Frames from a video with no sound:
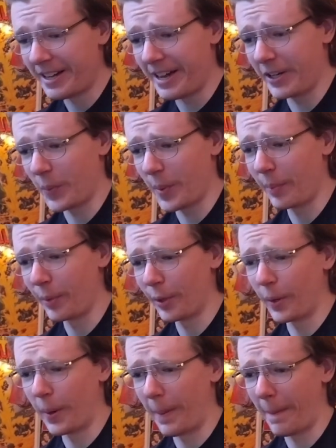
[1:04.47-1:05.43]
I
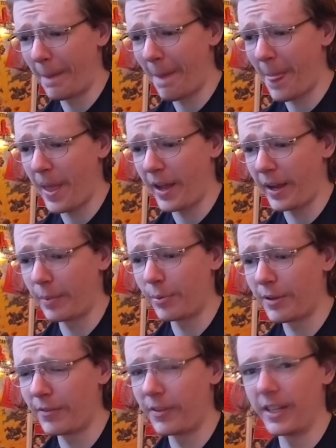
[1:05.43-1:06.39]
remember, I
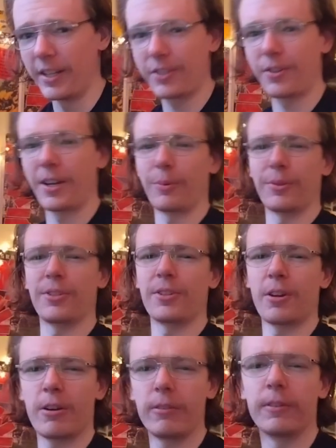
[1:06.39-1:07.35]
believe the Easter egg was
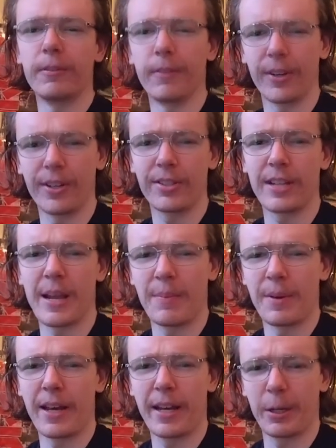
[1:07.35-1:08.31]
solved the very
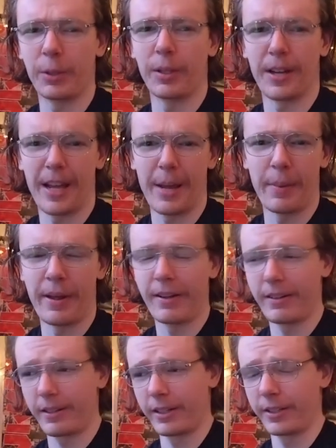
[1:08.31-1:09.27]
same night or the
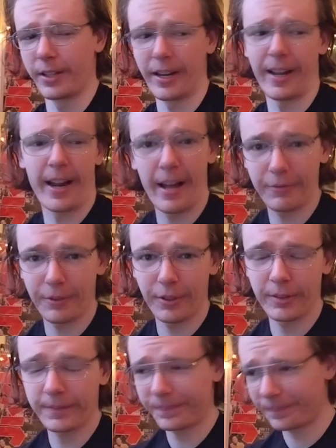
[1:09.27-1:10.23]
night
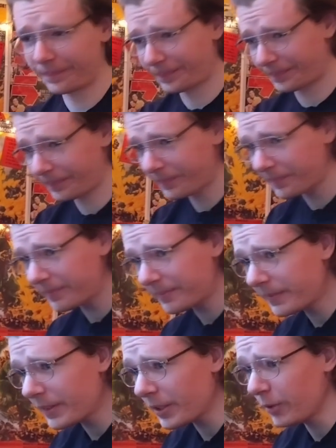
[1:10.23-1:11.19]
after,
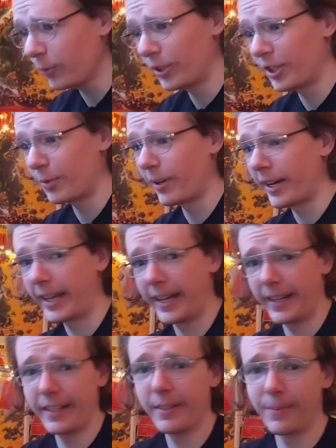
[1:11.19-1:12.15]
which is why I
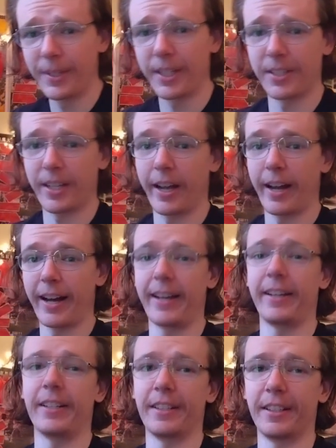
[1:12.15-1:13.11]
hate it, because
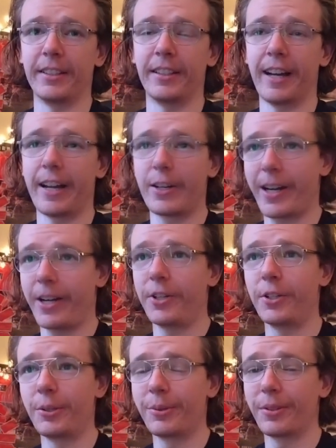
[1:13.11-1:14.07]
I tried to
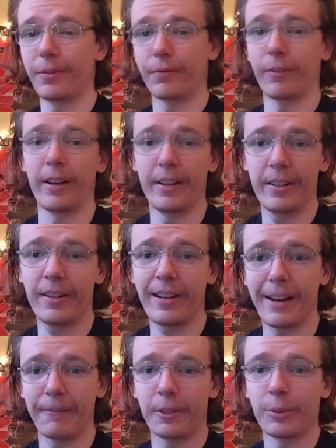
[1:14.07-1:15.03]
do it with a friend
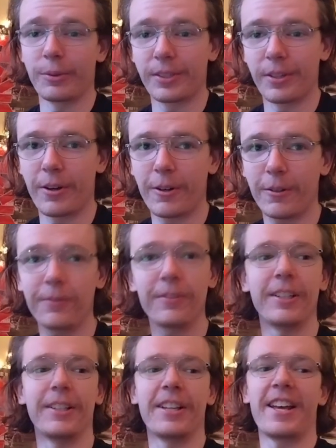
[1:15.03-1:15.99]
after it was
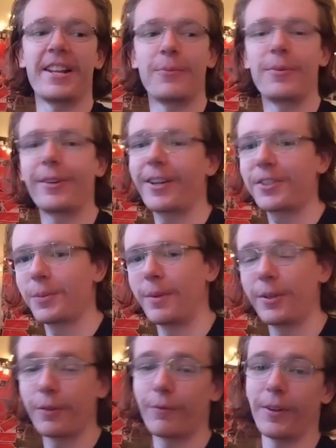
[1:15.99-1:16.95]
solved, and then we got some
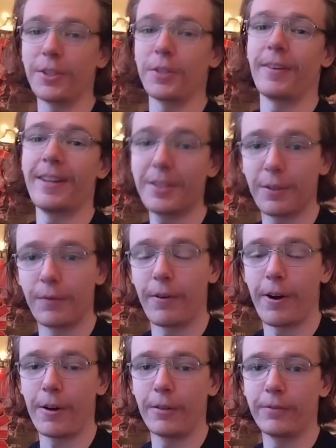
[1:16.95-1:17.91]
other friends of his
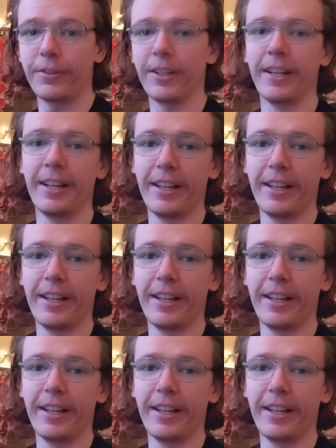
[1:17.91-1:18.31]
involved,